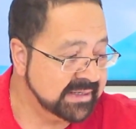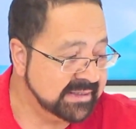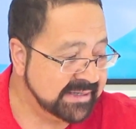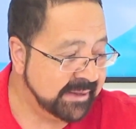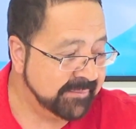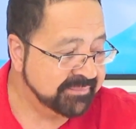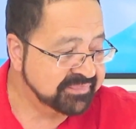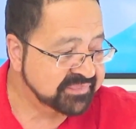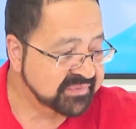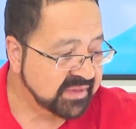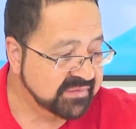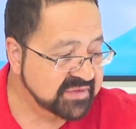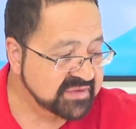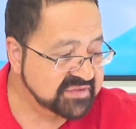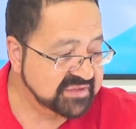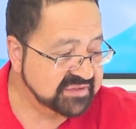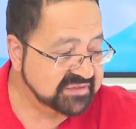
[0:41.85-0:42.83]
Now,
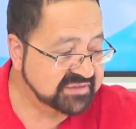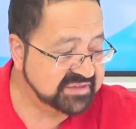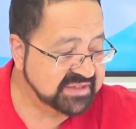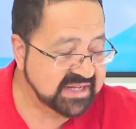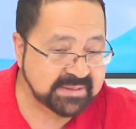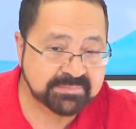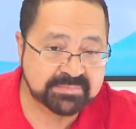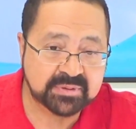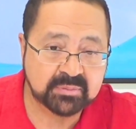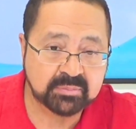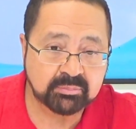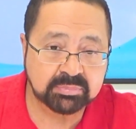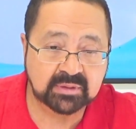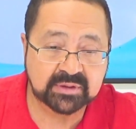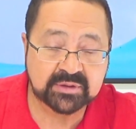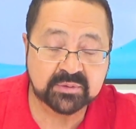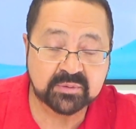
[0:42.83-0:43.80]
this is deep
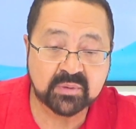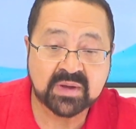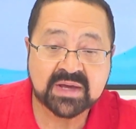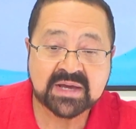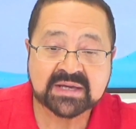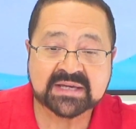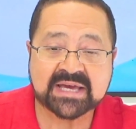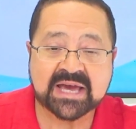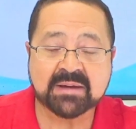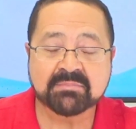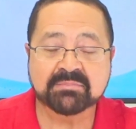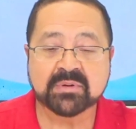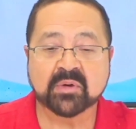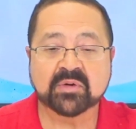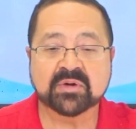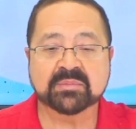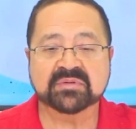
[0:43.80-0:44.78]
blue
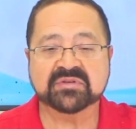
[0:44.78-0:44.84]
Cambodian